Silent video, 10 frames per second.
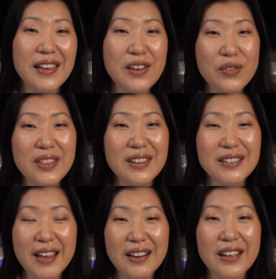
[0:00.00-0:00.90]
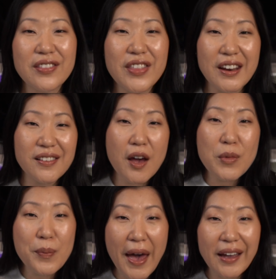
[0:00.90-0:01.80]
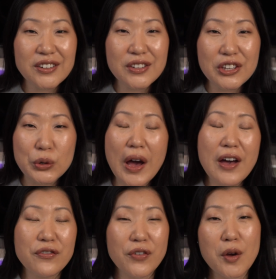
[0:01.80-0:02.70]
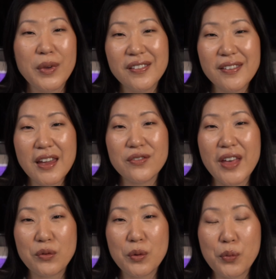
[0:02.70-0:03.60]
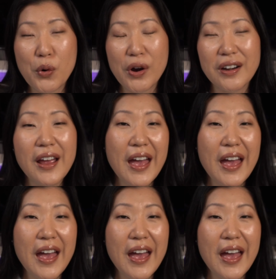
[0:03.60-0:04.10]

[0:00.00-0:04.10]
given the data that is coming back to you from inside of that report.